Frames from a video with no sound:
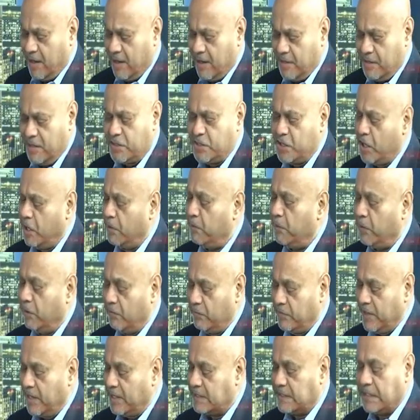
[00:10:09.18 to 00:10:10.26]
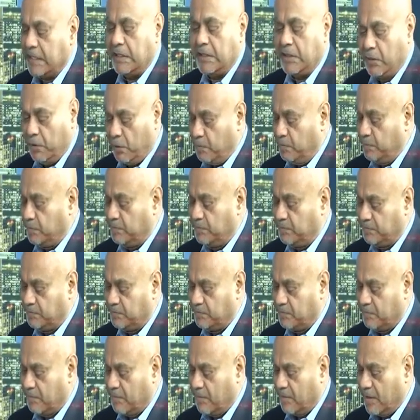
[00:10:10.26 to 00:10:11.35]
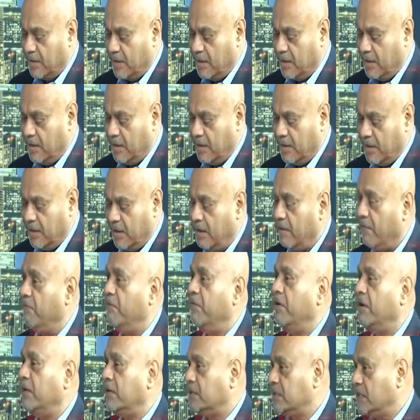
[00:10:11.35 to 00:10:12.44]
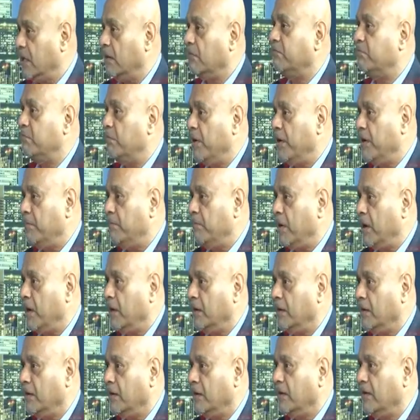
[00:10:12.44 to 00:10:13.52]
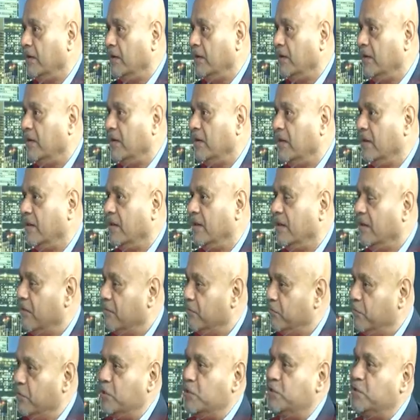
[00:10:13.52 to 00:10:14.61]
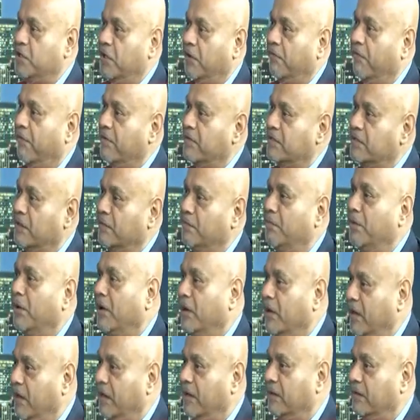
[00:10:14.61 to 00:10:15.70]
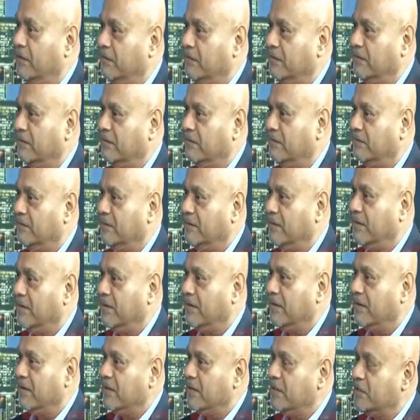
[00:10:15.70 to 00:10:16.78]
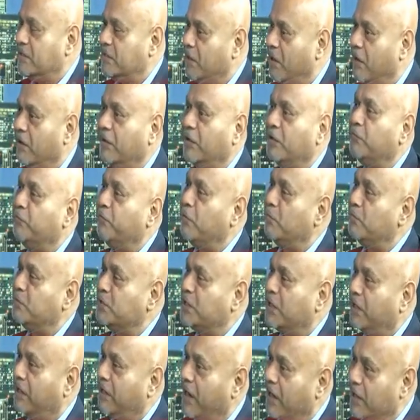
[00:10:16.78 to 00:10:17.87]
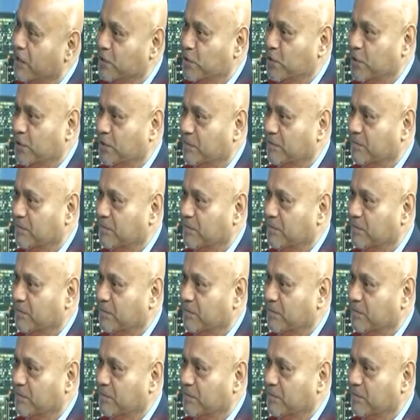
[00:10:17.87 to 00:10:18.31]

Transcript: the chairman of the Essel Group, a very self-made man, first generation billionaire, started from scratch.